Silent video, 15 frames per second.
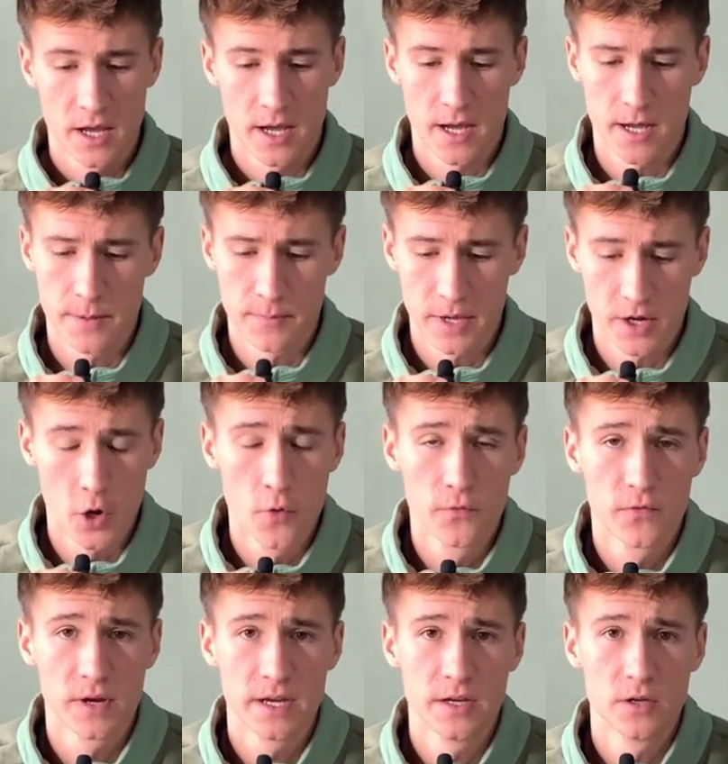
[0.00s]
And
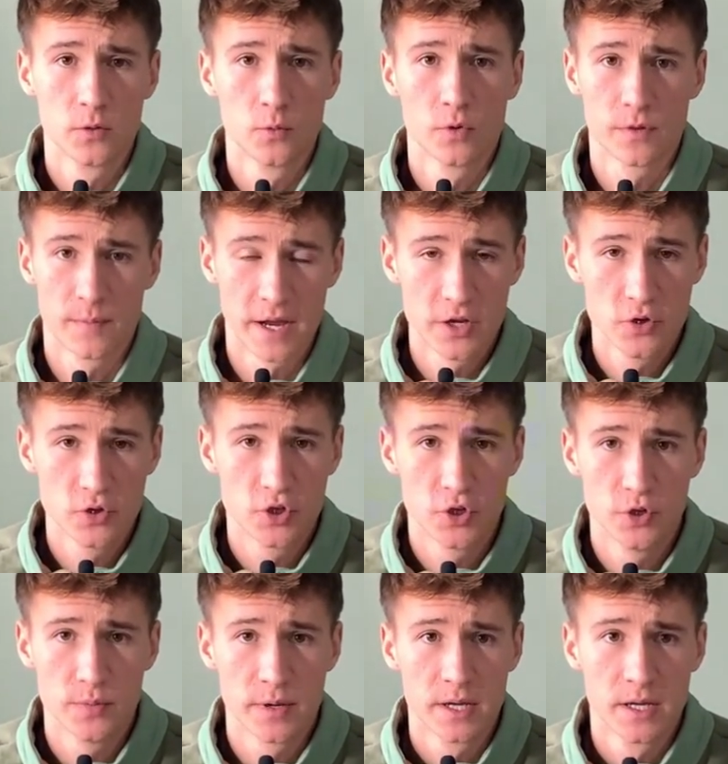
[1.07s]
hopefully with my
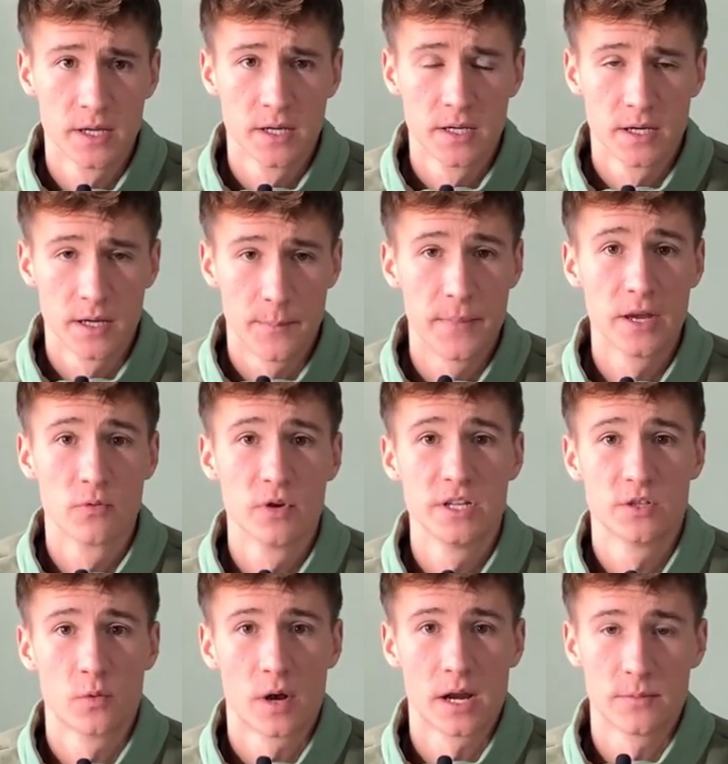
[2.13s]
YouTube, a big
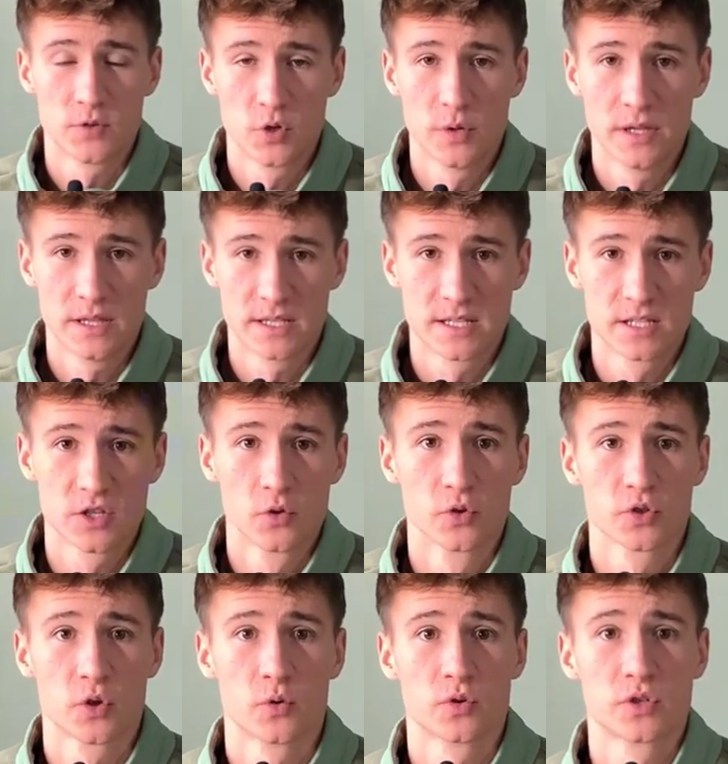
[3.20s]
reason why I'm doing this is
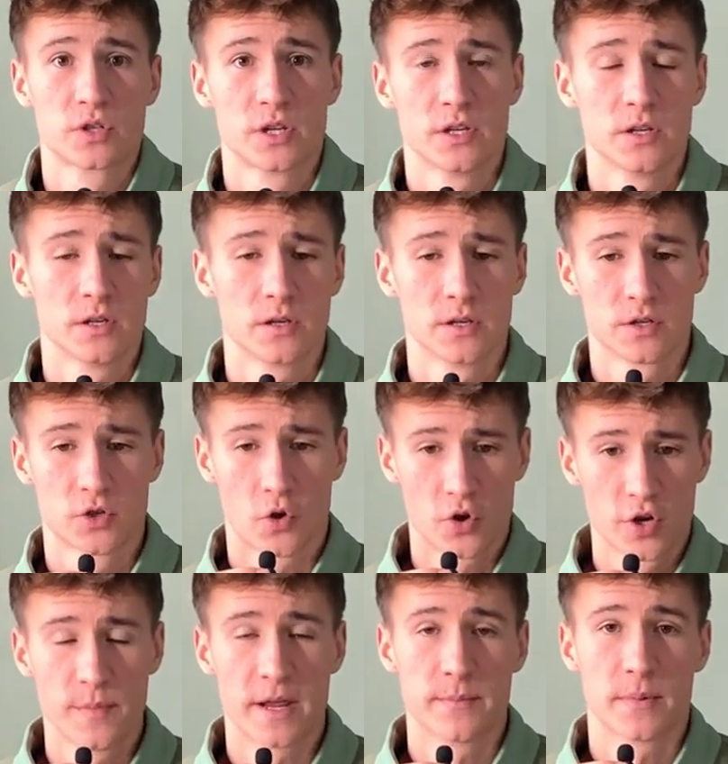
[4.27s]
also to
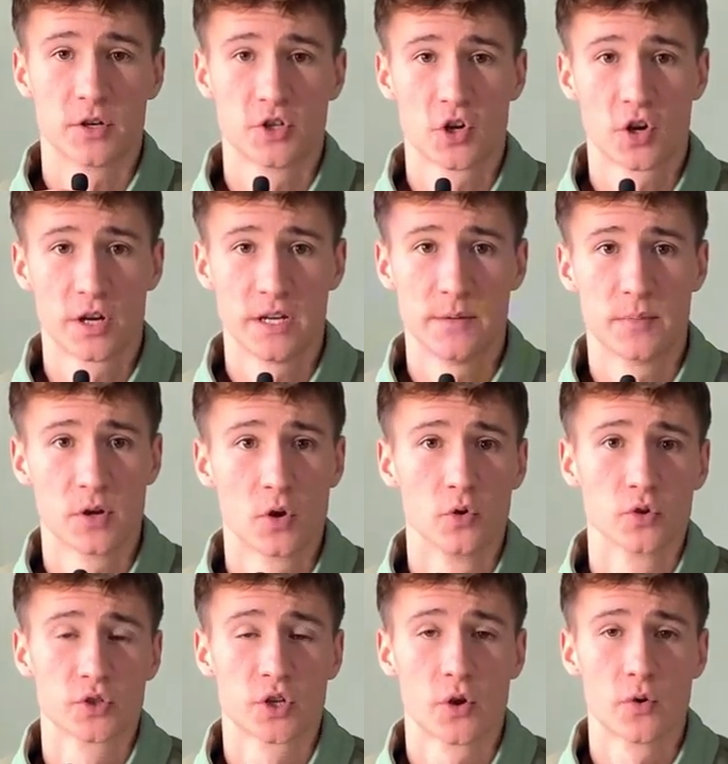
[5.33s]
document my journey, but
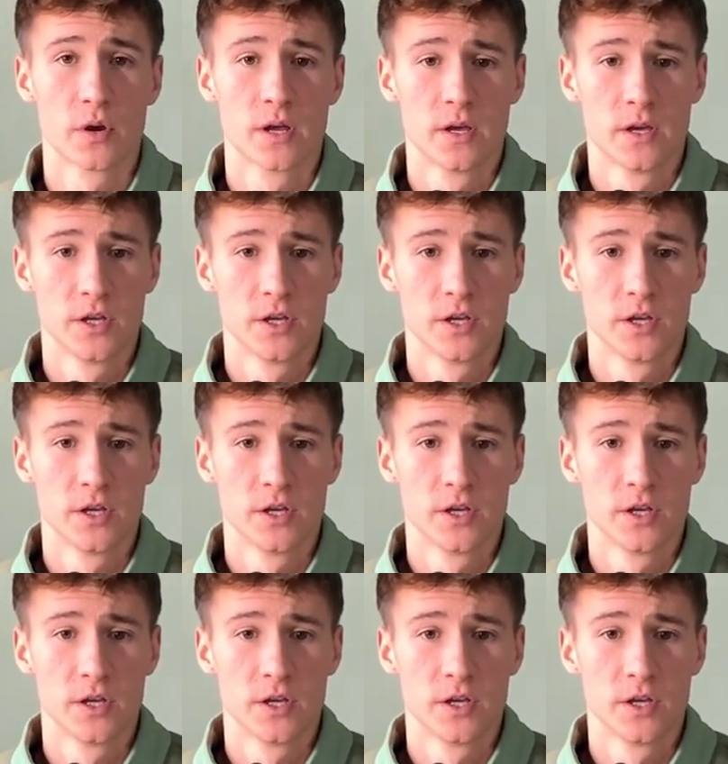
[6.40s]
also,